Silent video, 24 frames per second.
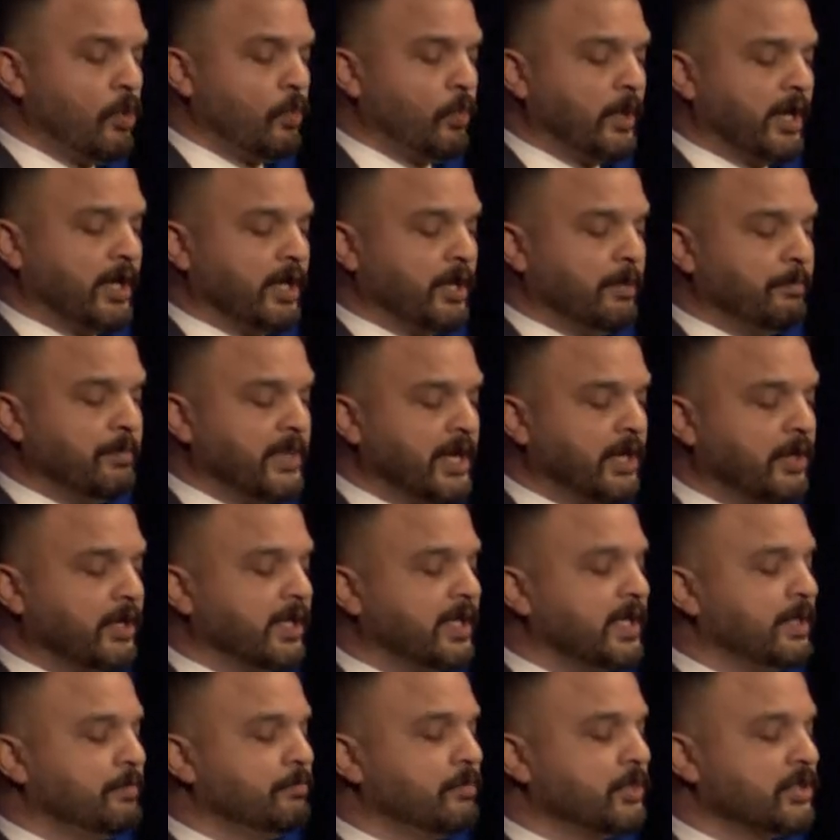where
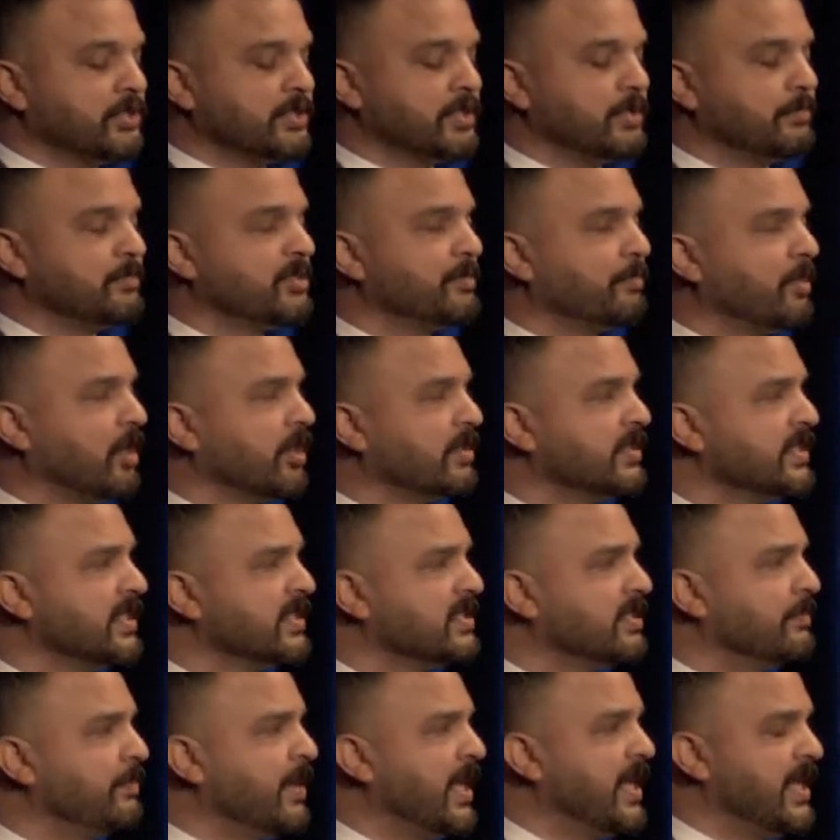American Muslims
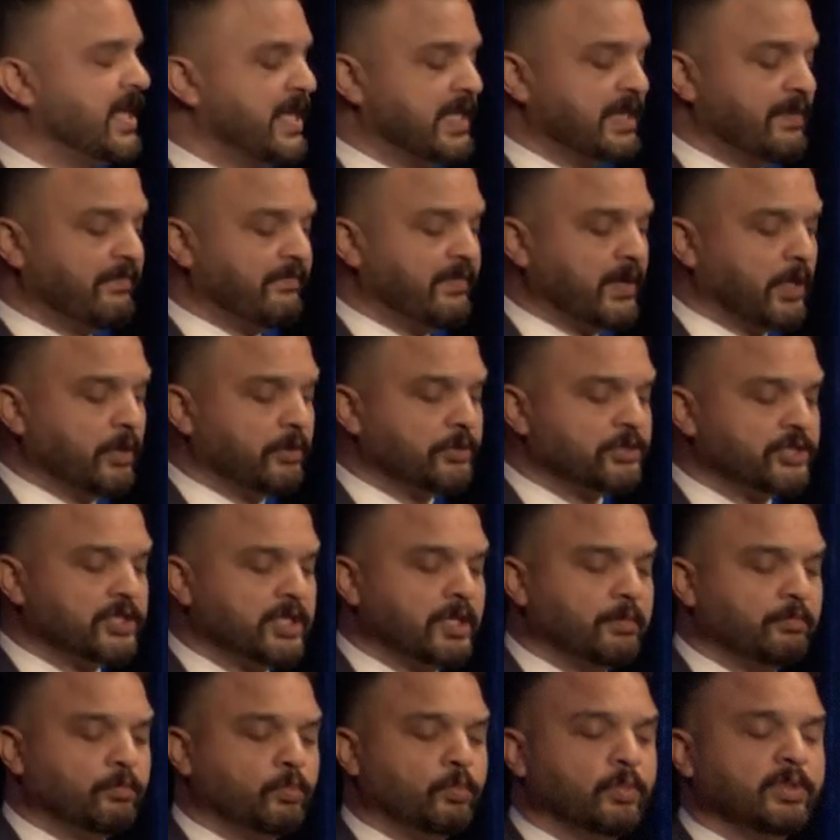participate in a fellowship